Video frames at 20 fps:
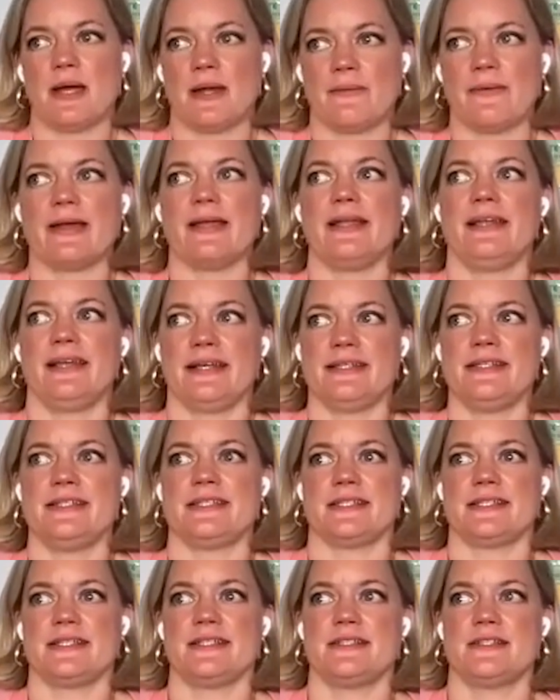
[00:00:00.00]
where I
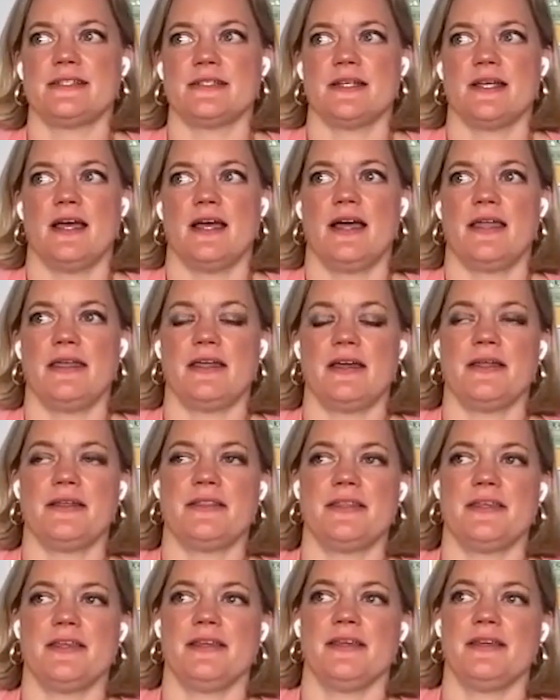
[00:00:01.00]
landed, and I
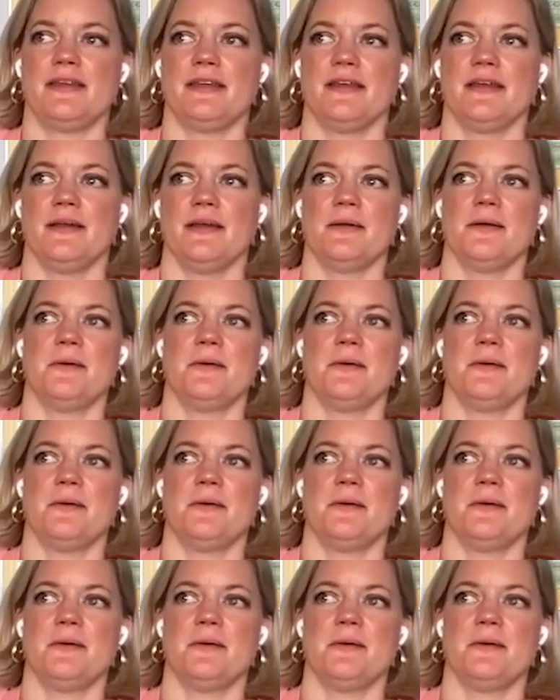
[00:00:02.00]
think